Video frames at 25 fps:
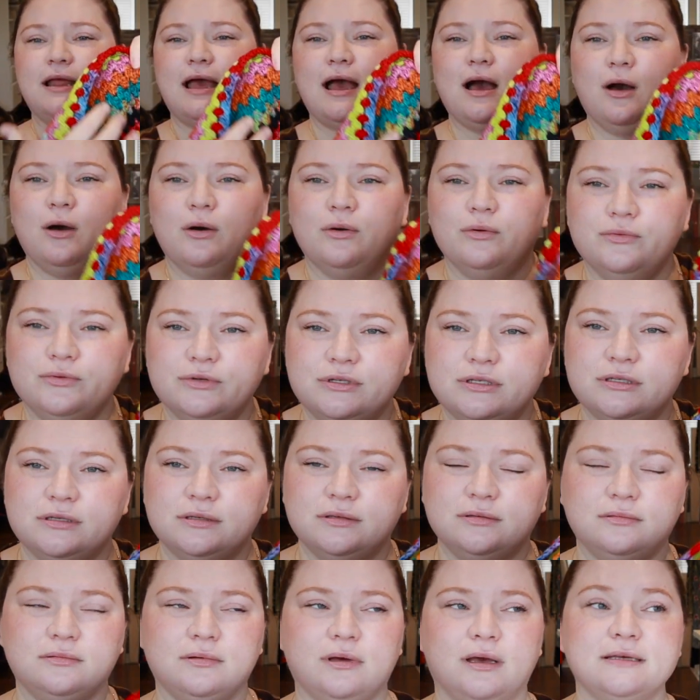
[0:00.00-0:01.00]
out,
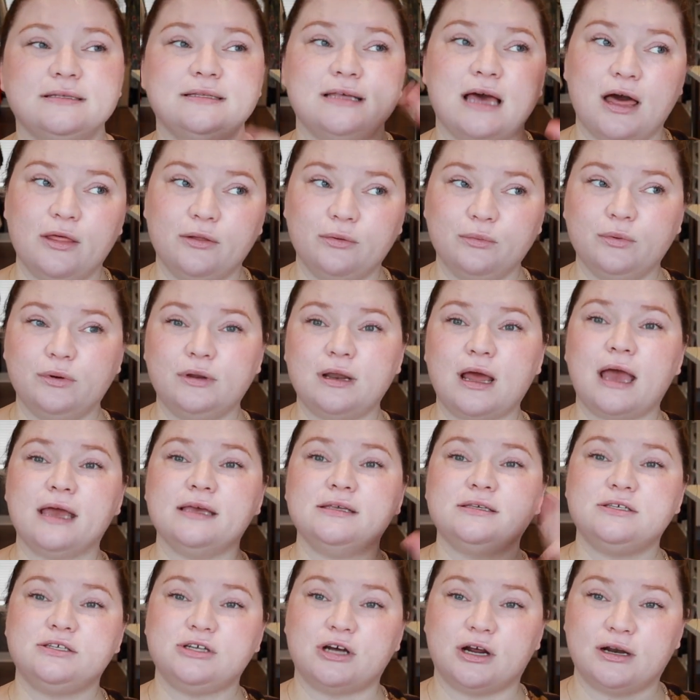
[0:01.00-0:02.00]
because the other one I
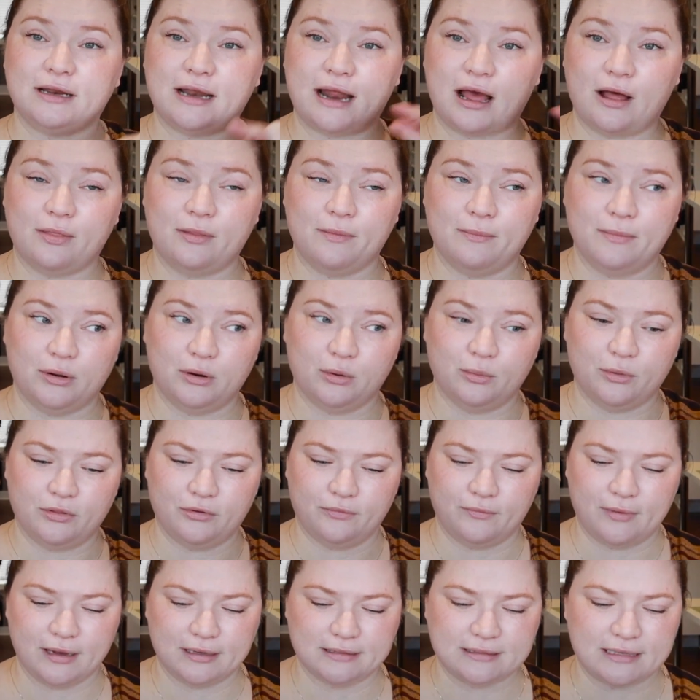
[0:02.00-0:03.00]
started out in the middle with
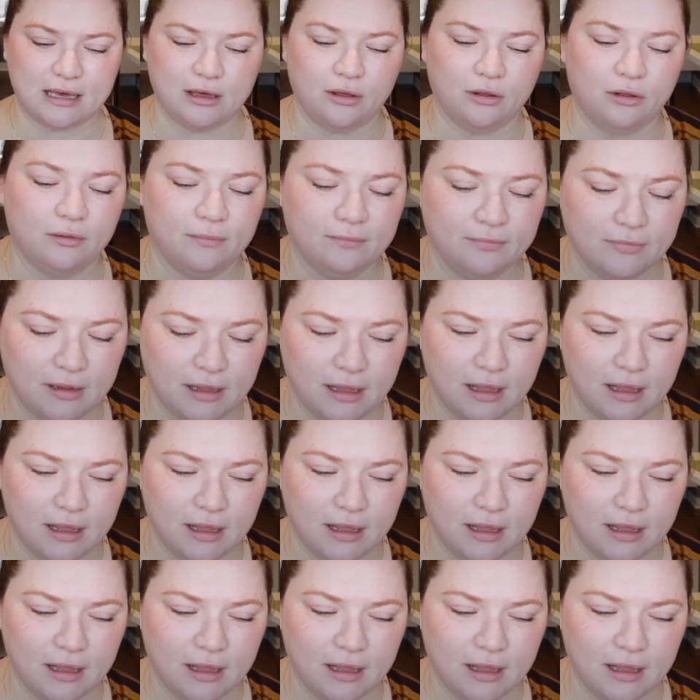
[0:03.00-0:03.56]
a rectangle,